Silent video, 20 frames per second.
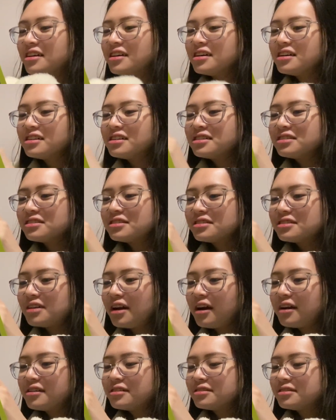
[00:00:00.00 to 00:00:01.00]
I hope
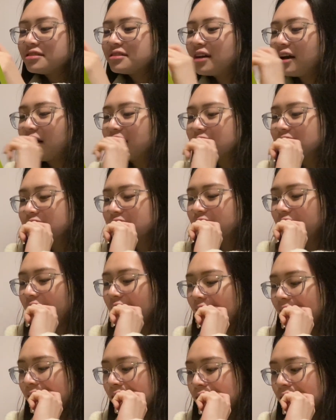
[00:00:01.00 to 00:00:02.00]
I people would say
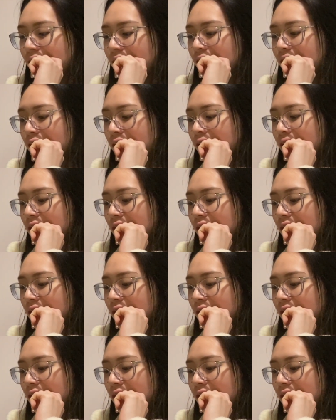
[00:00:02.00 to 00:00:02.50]
that they're the